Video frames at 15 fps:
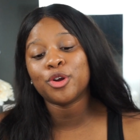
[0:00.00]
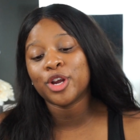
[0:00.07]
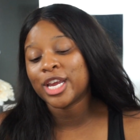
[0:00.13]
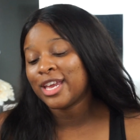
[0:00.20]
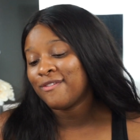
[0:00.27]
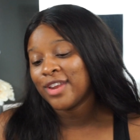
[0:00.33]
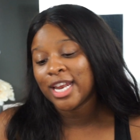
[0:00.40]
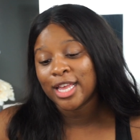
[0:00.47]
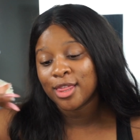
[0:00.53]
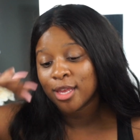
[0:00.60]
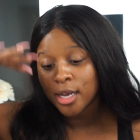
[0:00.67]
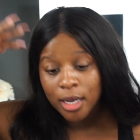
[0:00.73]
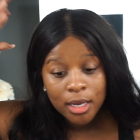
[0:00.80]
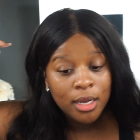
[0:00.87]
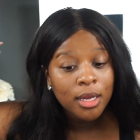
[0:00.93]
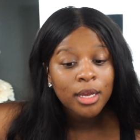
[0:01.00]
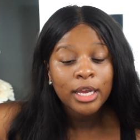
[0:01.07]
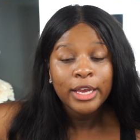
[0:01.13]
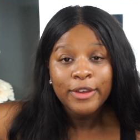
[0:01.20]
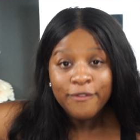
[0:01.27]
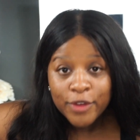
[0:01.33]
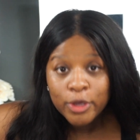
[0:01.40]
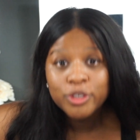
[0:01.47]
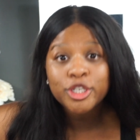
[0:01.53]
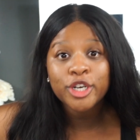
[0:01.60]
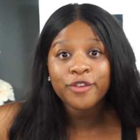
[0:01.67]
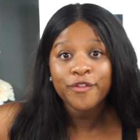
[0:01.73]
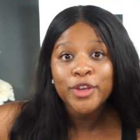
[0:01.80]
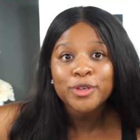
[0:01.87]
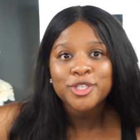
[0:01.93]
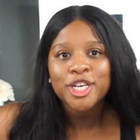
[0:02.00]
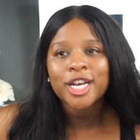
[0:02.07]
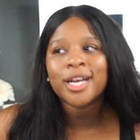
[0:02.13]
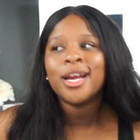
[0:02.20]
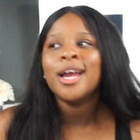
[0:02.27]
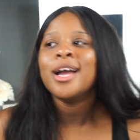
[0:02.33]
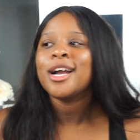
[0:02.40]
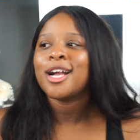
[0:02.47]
or even in the future.